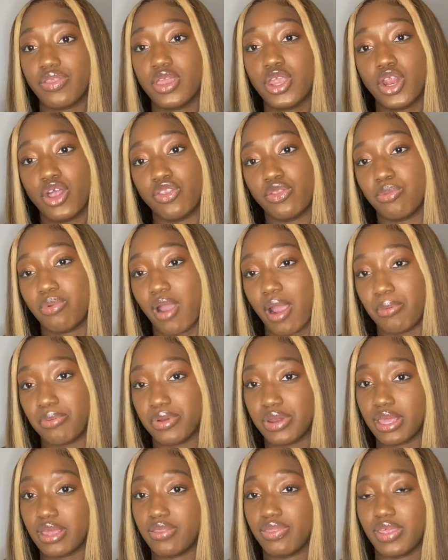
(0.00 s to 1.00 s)
you know, the
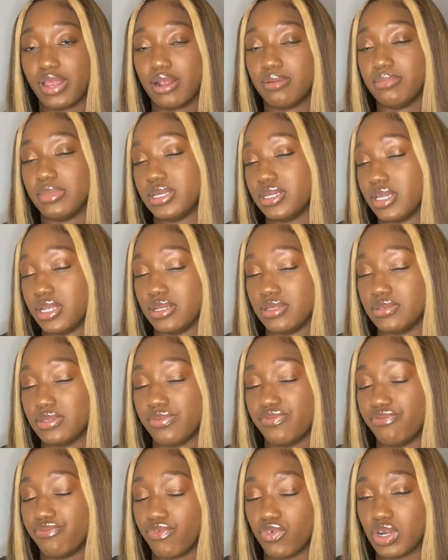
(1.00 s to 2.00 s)
property that I'm looking
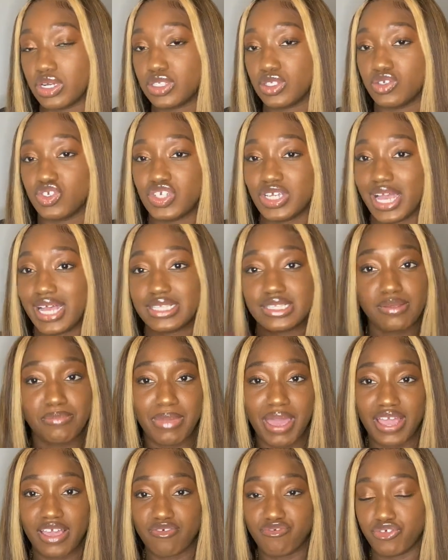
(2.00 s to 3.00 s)
for. So she got some
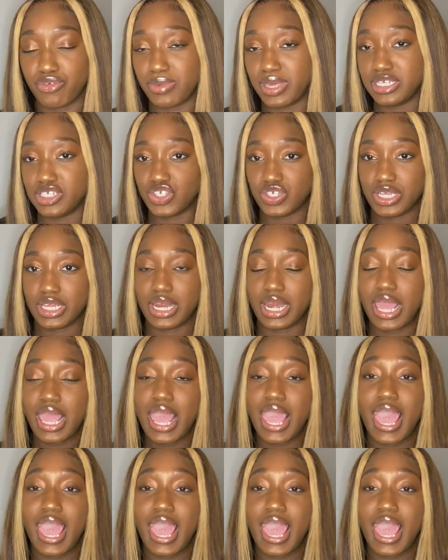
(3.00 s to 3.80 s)
back information.